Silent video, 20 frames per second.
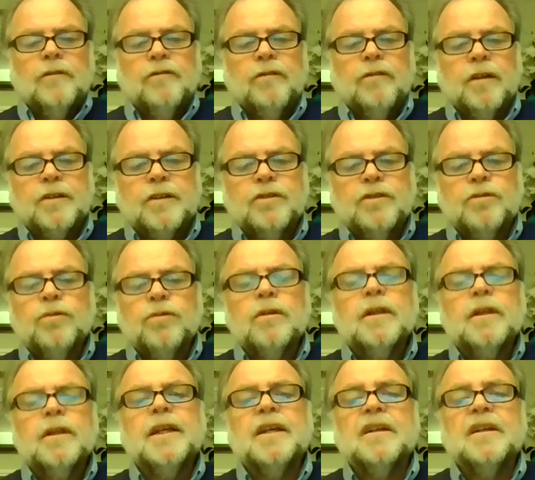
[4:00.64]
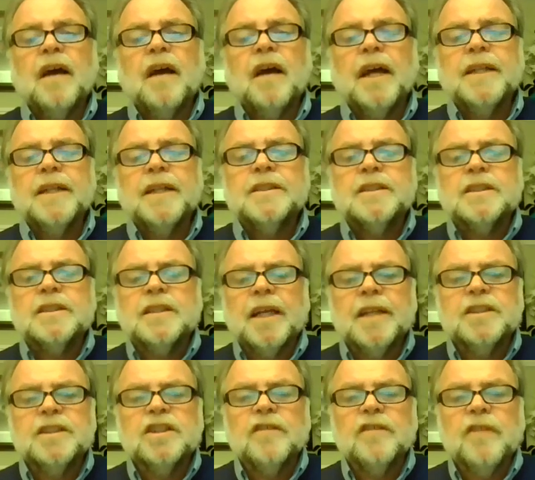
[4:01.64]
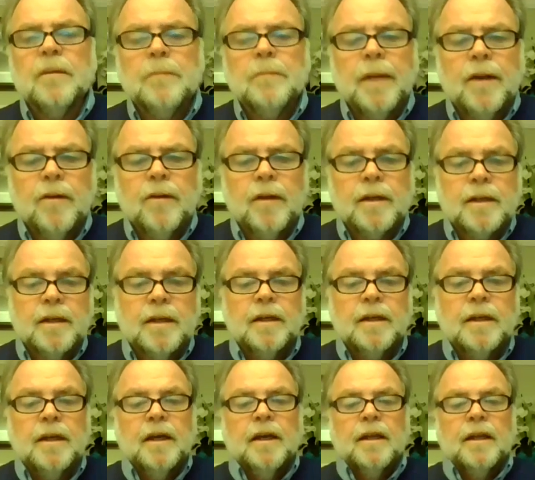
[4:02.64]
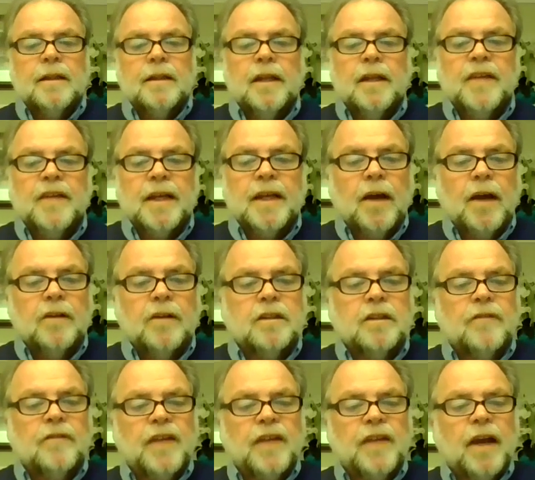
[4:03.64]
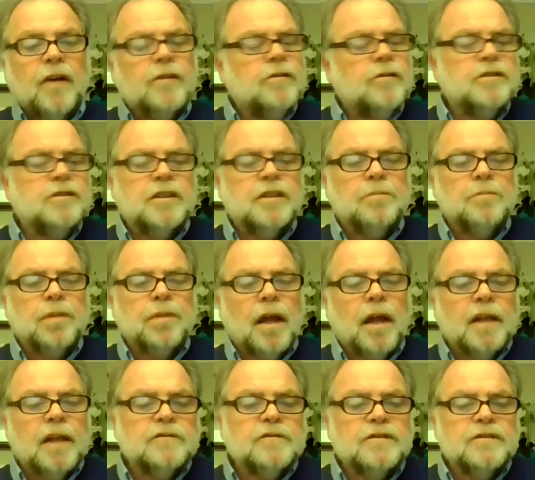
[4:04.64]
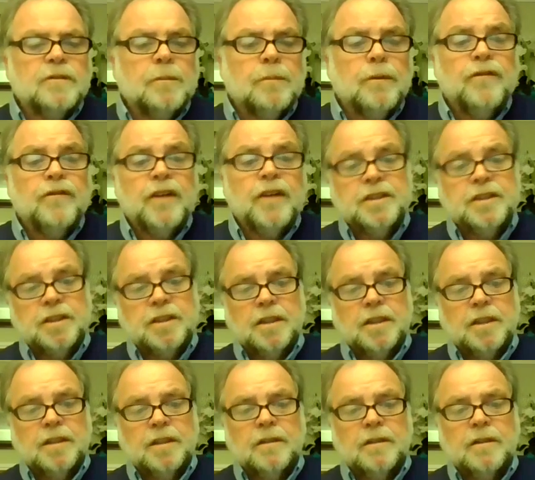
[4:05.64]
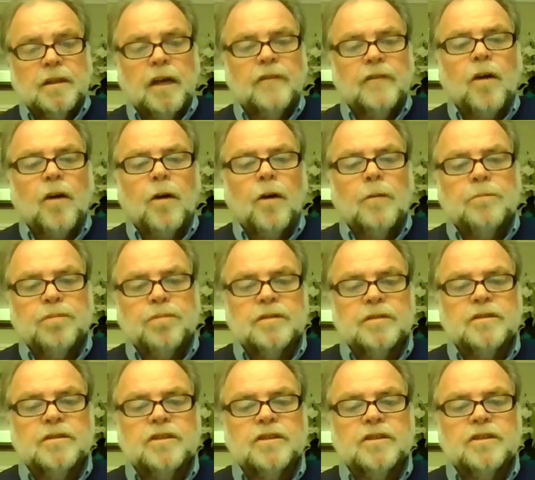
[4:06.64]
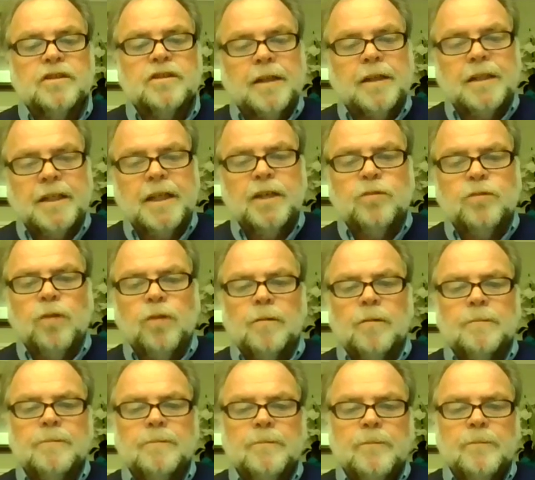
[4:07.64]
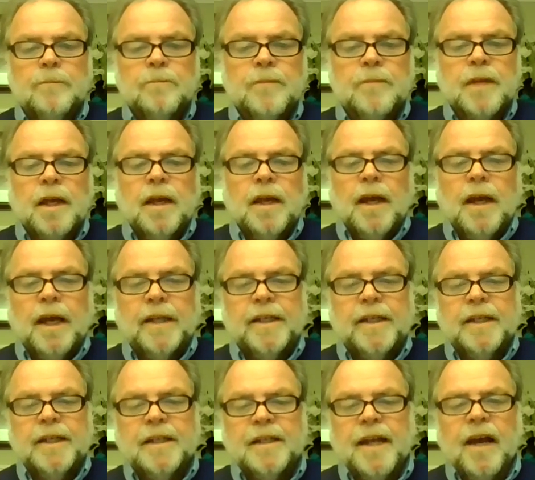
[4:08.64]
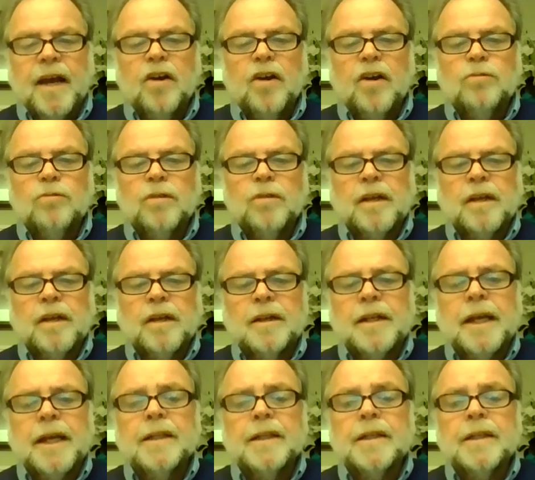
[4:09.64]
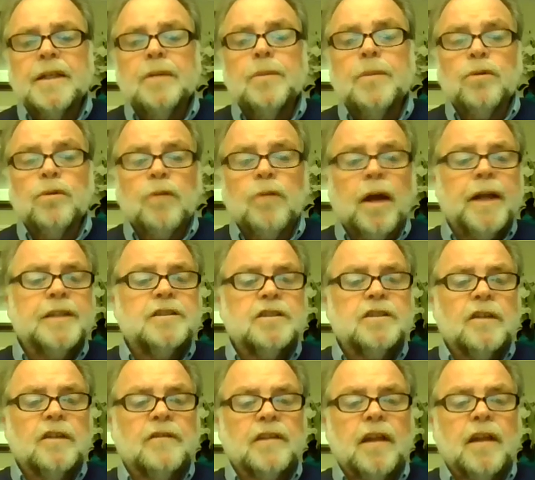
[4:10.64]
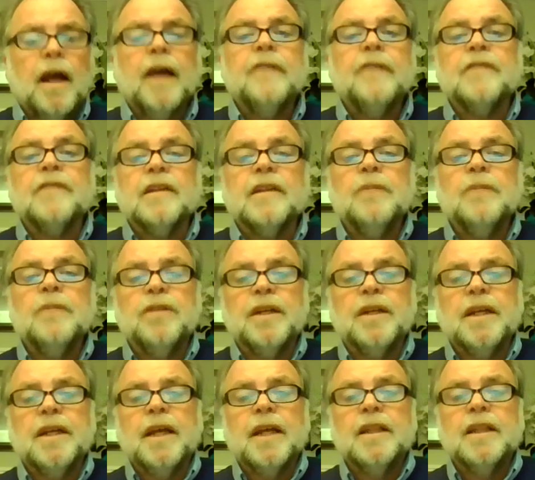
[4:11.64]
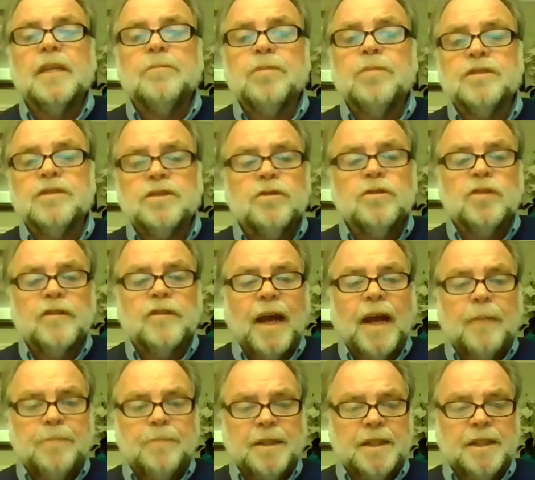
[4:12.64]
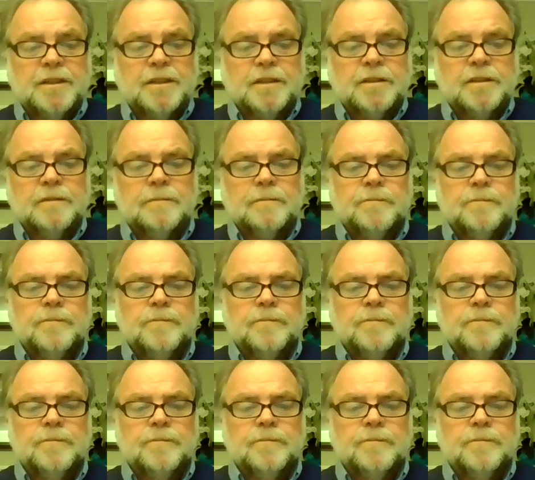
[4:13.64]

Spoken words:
for a truly United States of America, living out the founder's implausible vision of all persons created equal and endowed with unalienable rights of life, liberty, and the pursuit of happiness.